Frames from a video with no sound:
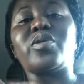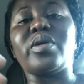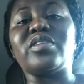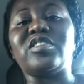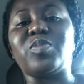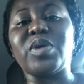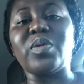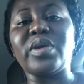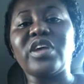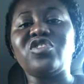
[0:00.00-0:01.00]
your
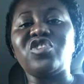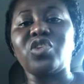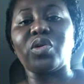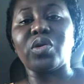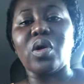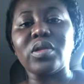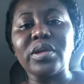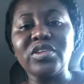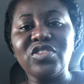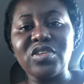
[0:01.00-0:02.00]
experience, your
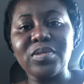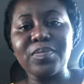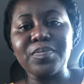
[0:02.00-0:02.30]
knowledge.